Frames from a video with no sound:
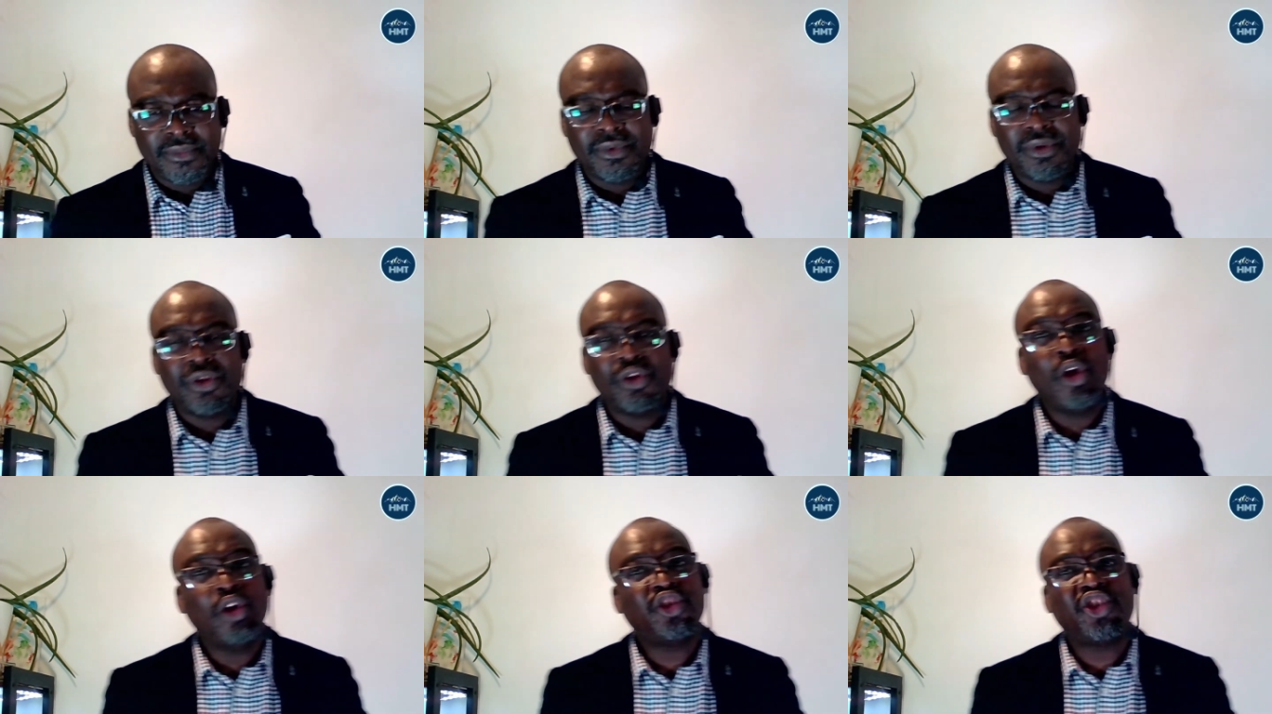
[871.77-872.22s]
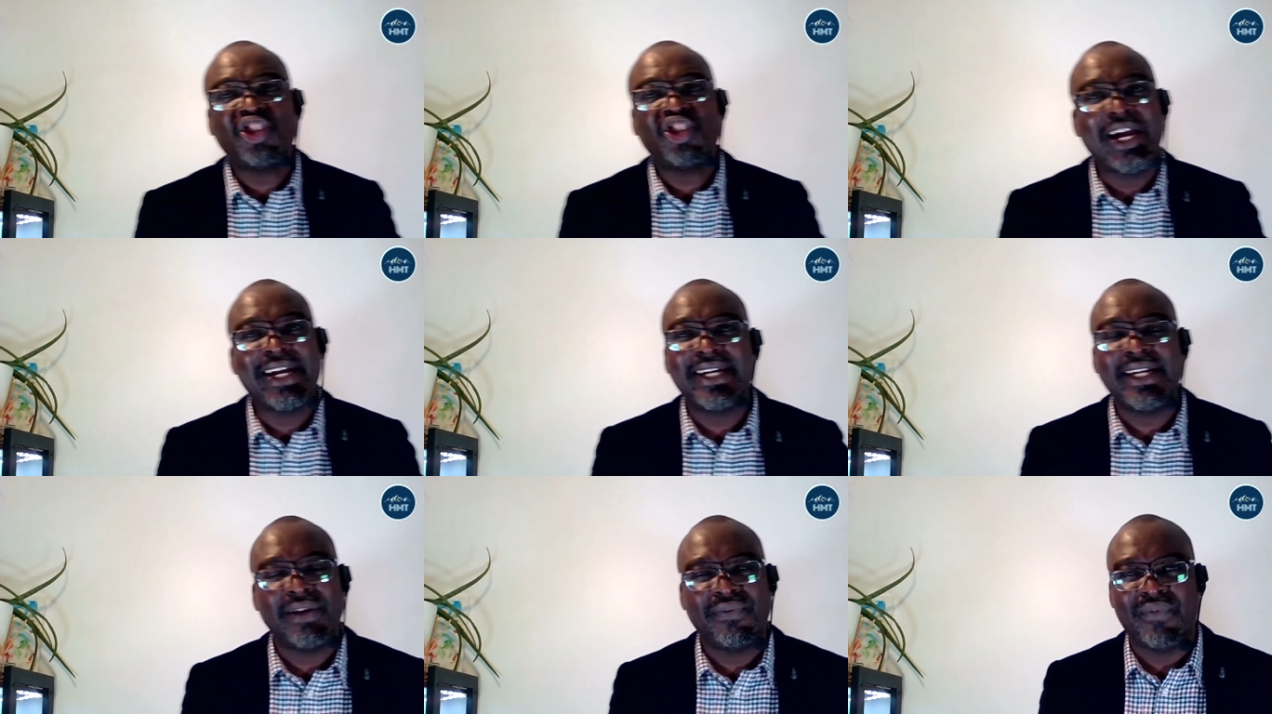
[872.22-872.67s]
not
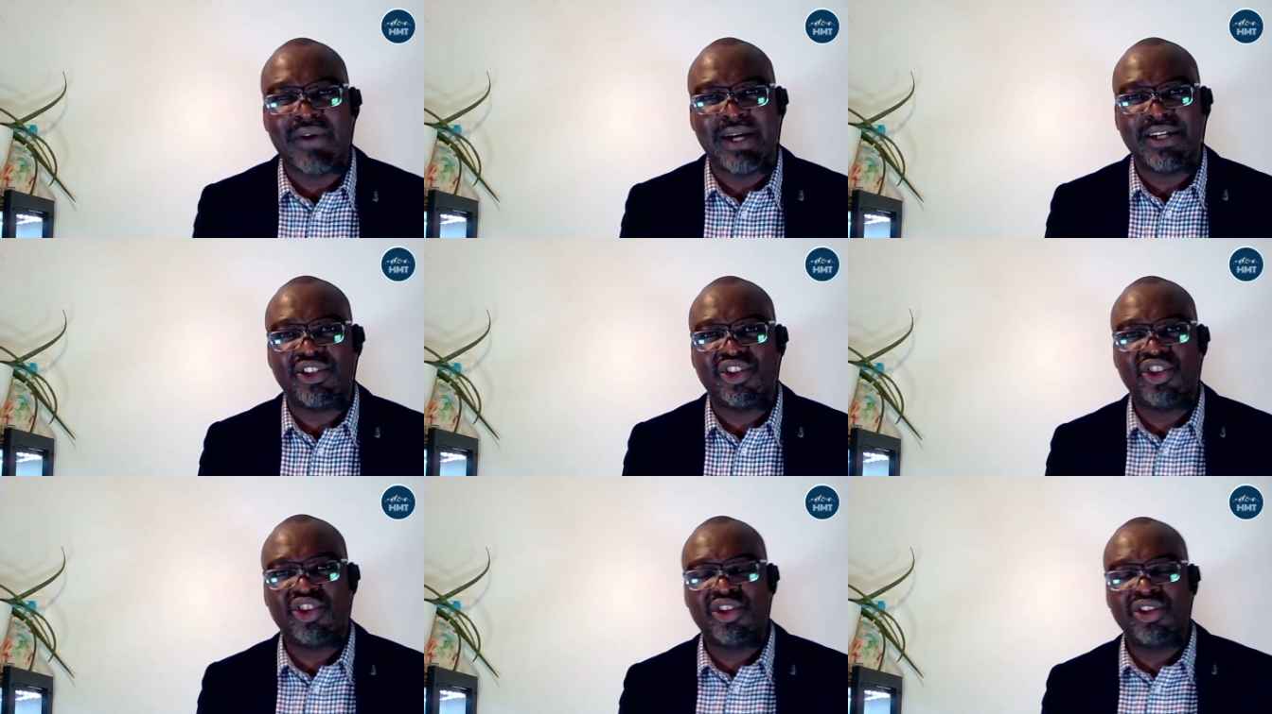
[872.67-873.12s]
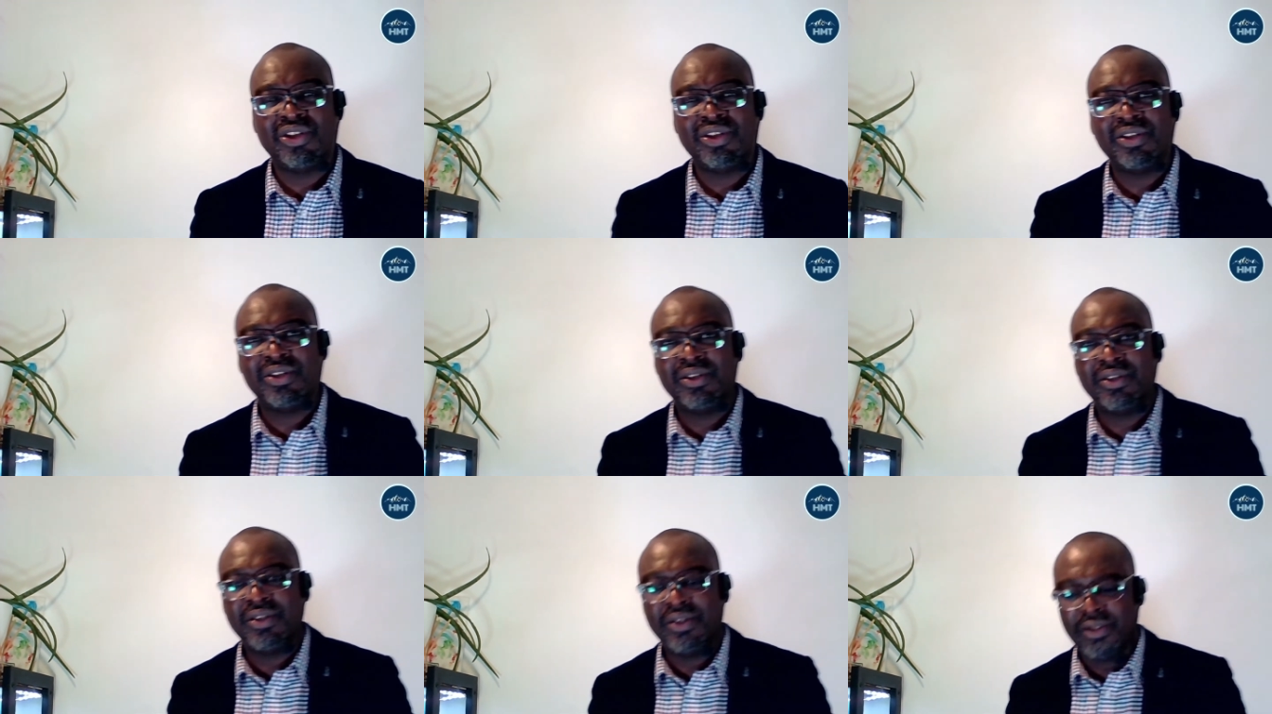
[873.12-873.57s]
sacrifice.
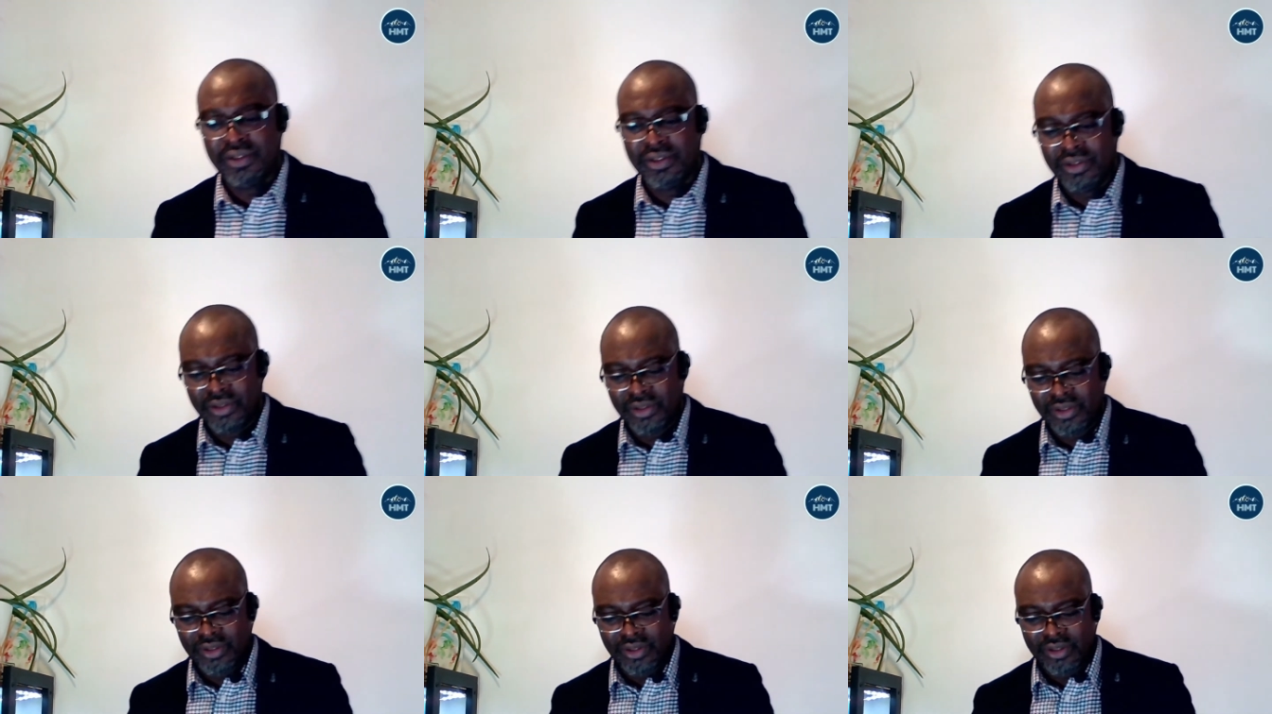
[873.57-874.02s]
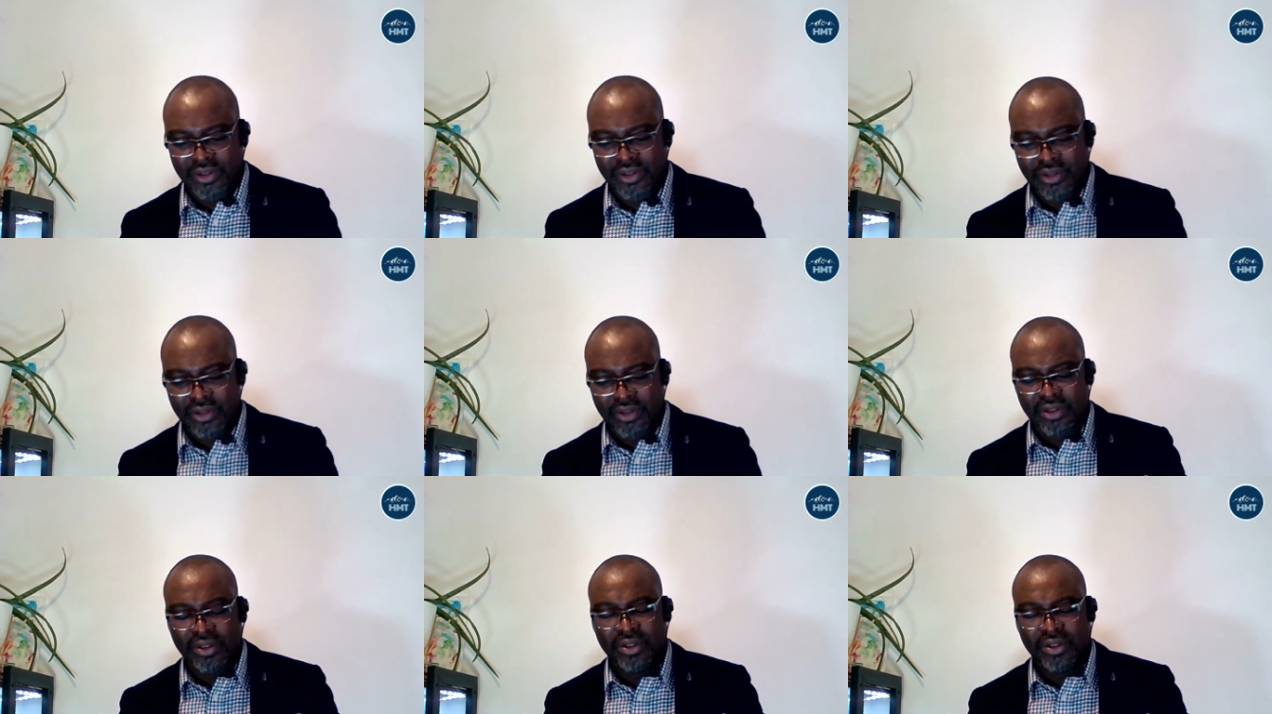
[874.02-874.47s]
And for
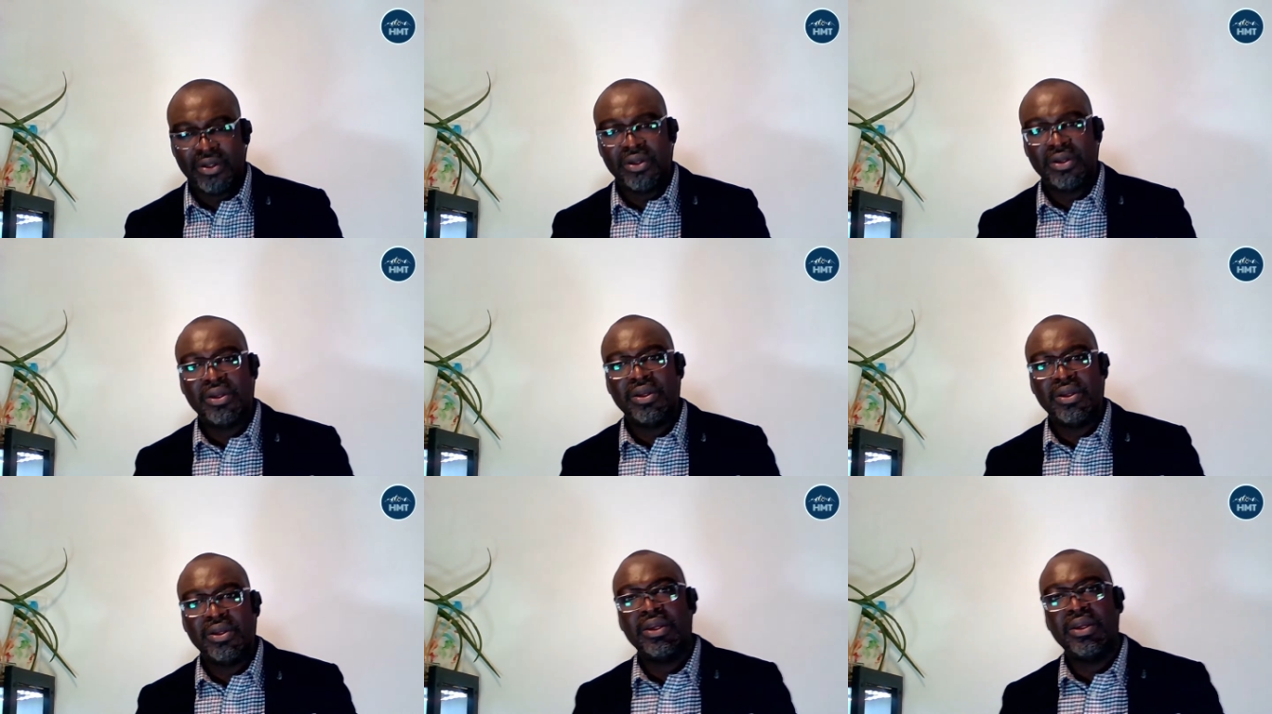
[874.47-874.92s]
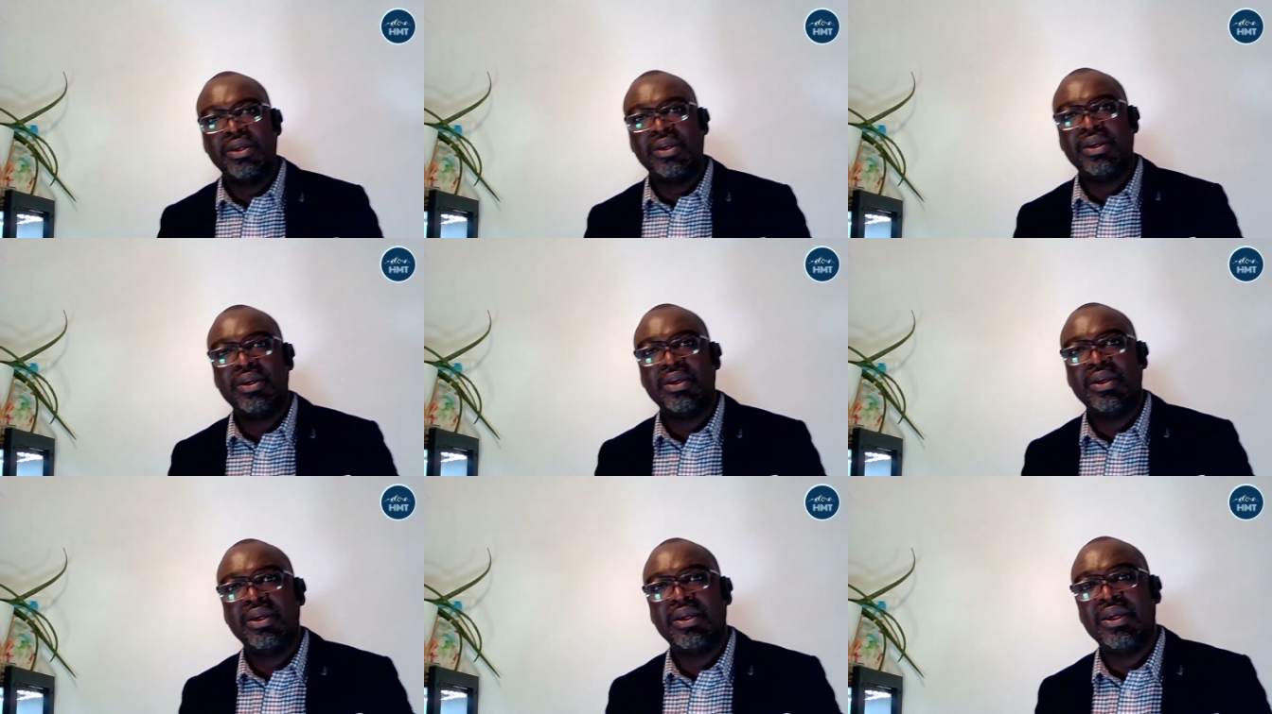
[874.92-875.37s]
that we will bless your
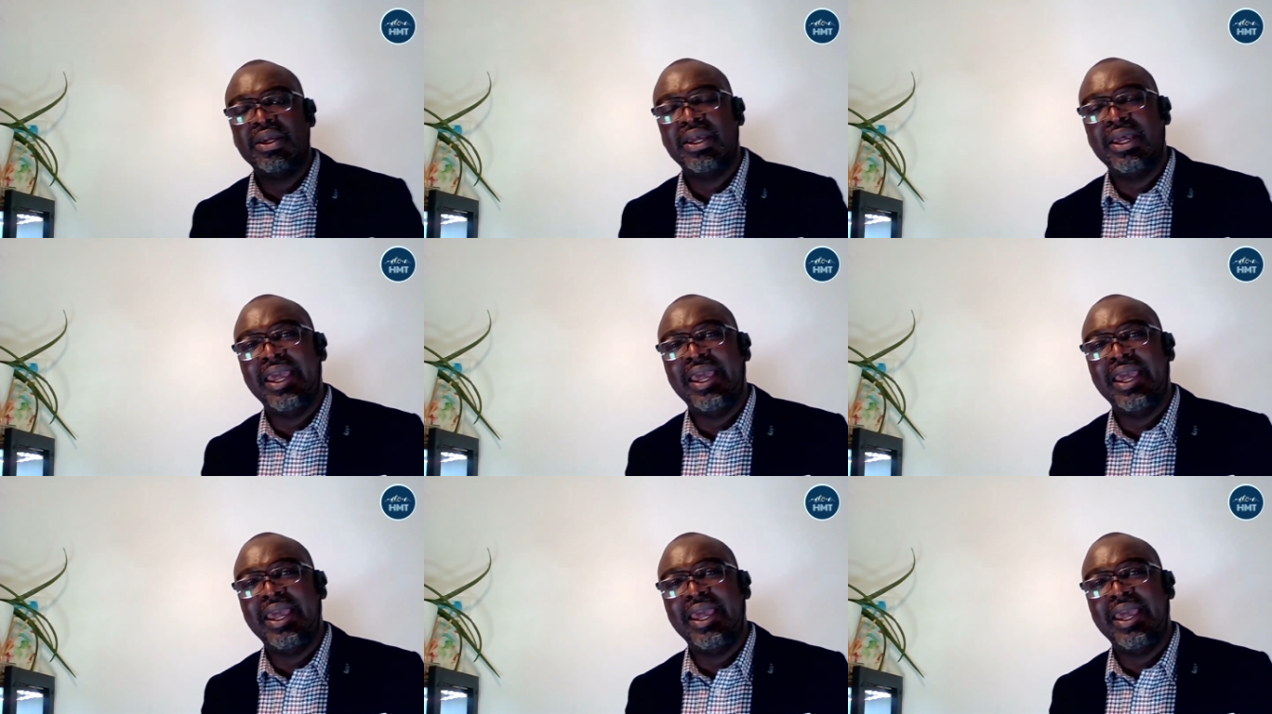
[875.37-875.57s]
name.